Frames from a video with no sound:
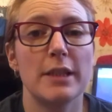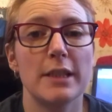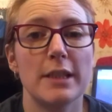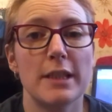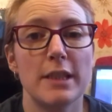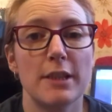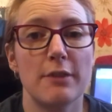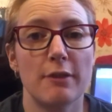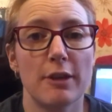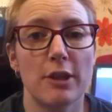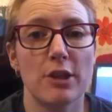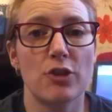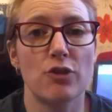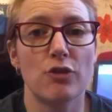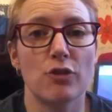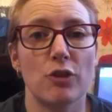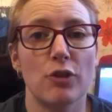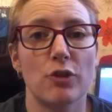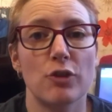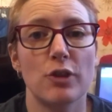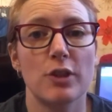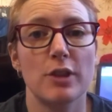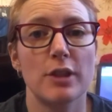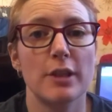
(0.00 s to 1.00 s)
Disney
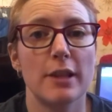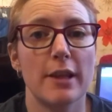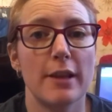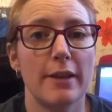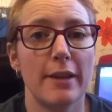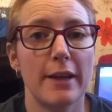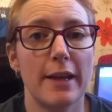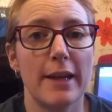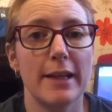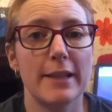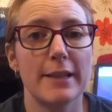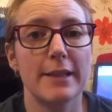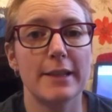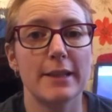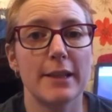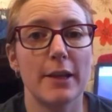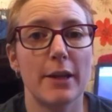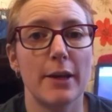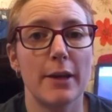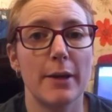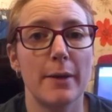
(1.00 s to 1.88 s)
restaurants that